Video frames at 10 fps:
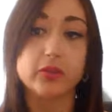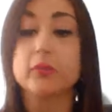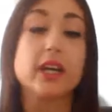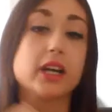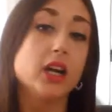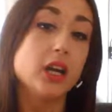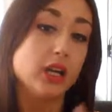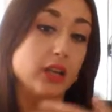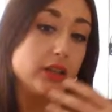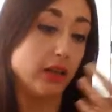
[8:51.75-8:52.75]
So you make
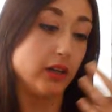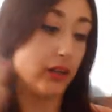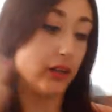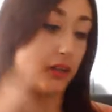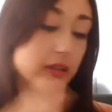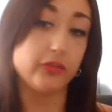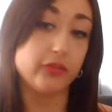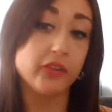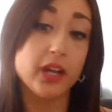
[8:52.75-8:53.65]
the